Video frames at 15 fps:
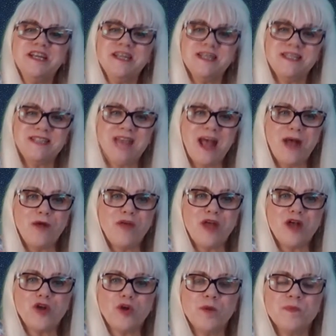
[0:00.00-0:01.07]
You see how
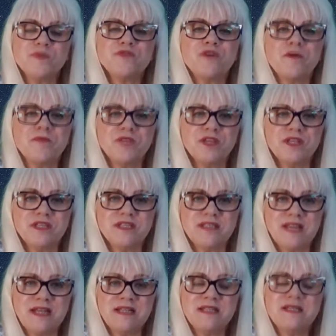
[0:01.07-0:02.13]
that comes from the
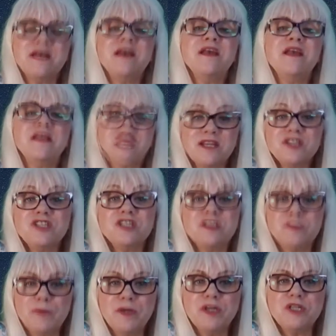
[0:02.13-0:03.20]
center? That's your
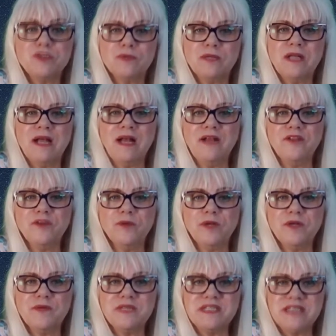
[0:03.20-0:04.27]
spiritual heart, the one
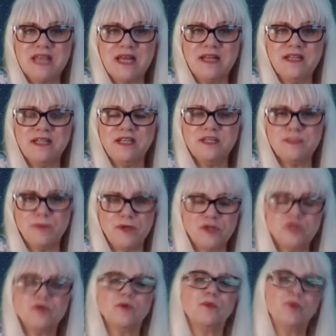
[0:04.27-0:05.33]
I was telling you, your
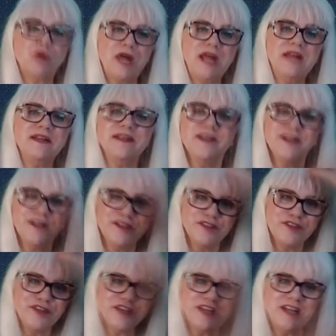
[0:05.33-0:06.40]
spiritual brain
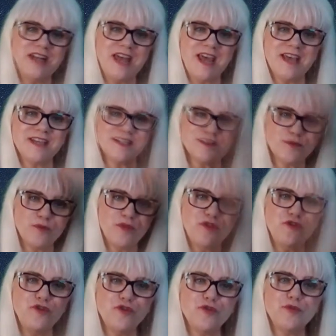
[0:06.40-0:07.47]
that connects with
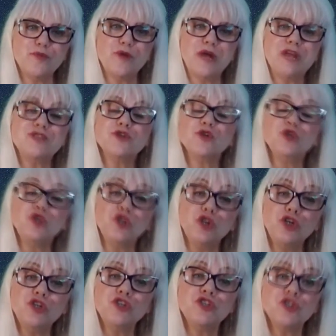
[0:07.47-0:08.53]
the other brain. So
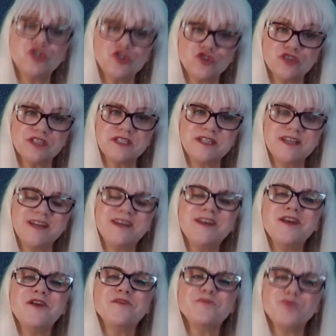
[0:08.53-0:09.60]
learn to trust it,
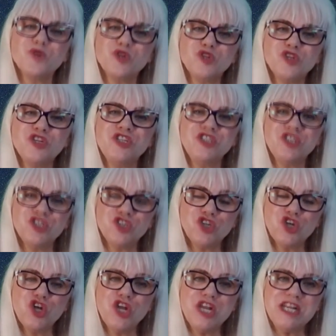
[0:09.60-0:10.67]
but learn to
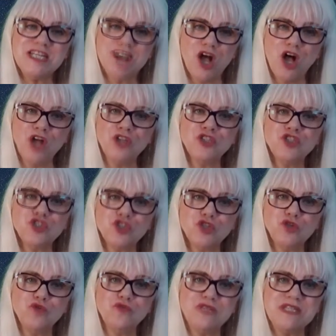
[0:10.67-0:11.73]
turn it on
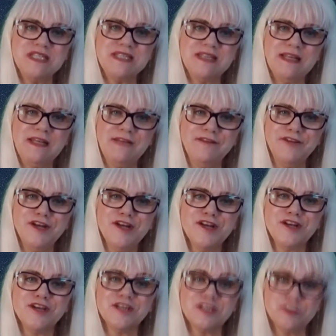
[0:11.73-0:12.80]
to receive,
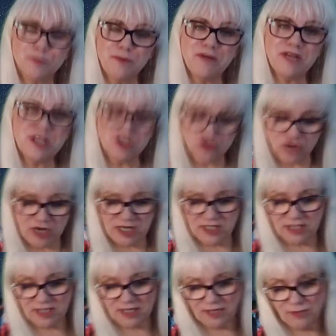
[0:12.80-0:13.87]
because Spirit is trying
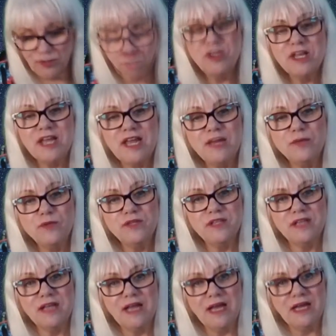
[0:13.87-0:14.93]
to communicate with
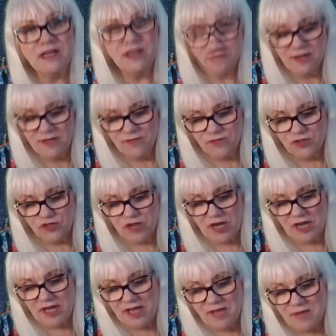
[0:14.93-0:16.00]
you, Lana. They're trying
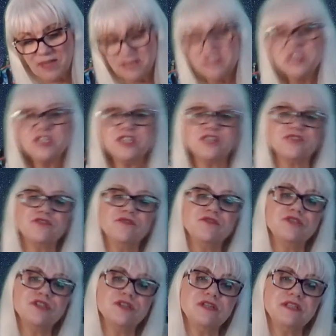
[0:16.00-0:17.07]
to get messages through
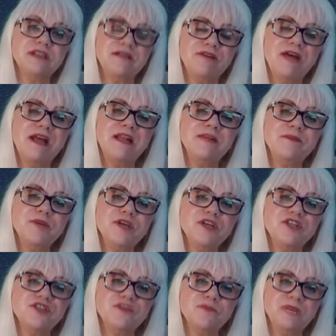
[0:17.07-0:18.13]
to you directly
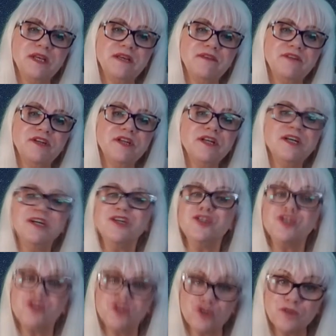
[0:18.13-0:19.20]
because you've been given
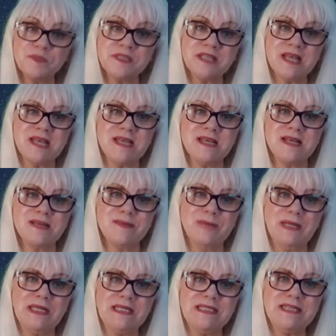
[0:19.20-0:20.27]
some psychic
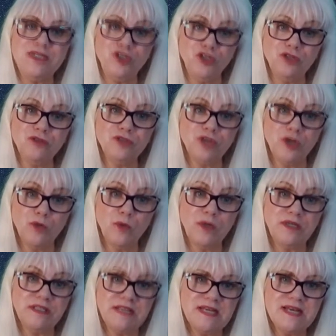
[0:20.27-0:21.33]
ability. You'll know
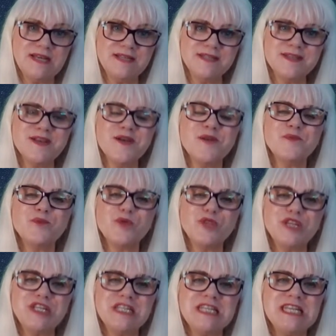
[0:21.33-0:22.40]
what it is, but
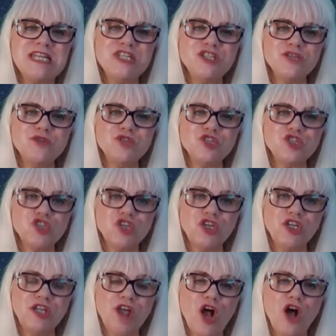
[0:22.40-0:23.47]
they need you to
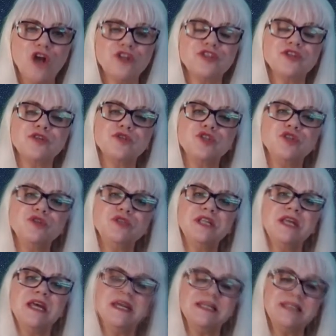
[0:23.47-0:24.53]
turn it on. So do
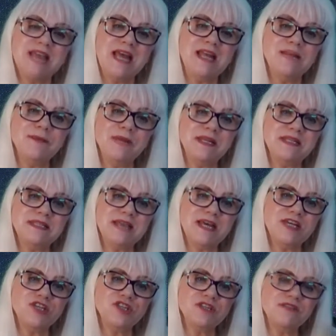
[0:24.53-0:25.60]
daily
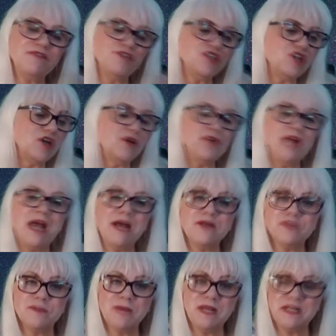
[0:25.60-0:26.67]
meditations. If you don't know how
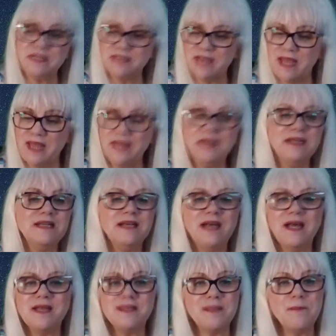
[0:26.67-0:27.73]
to meditate,
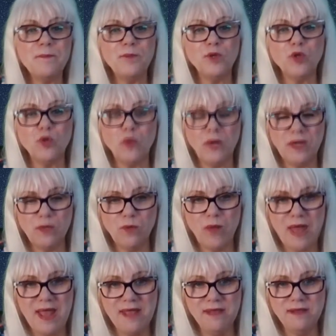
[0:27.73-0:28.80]
a simple, quick
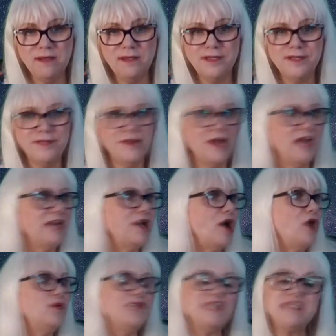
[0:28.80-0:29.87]
way, and it
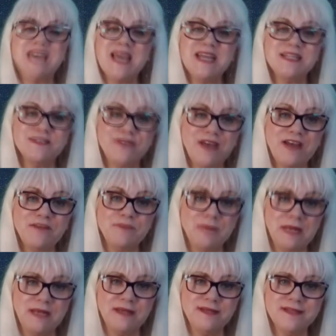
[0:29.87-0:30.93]
only takes 5
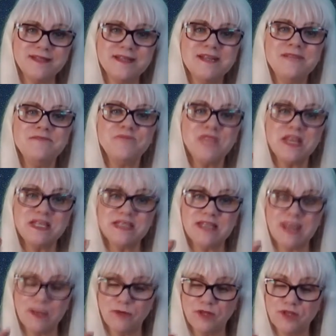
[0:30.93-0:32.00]
minutes, is to
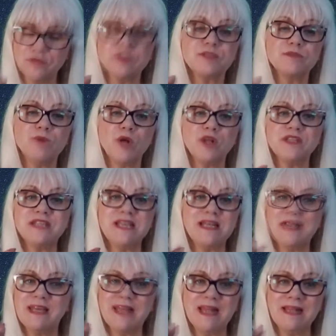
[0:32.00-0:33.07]
get one of those small tea
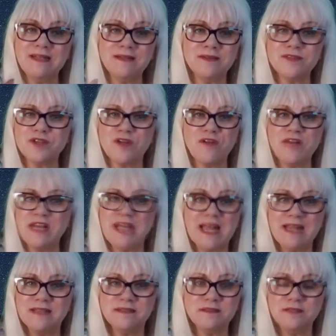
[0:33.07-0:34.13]
light candles or any
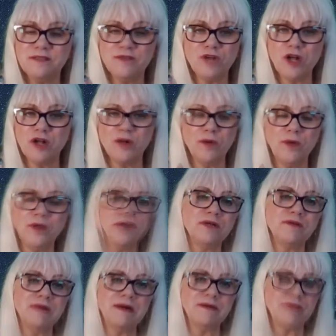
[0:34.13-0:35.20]
candle you've got going on
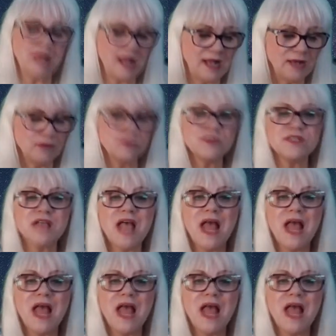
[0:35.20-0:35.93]
around the house.